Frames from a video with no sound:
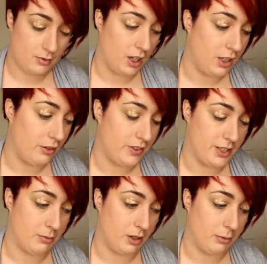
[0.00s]
I love this
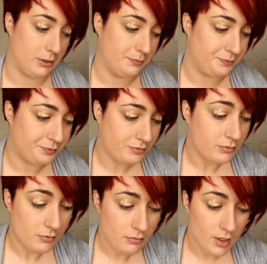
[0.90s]
primer.
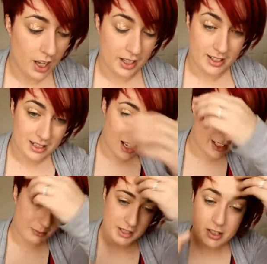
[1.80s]
And it has
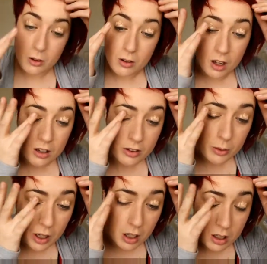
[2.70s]
lasted me so long as well.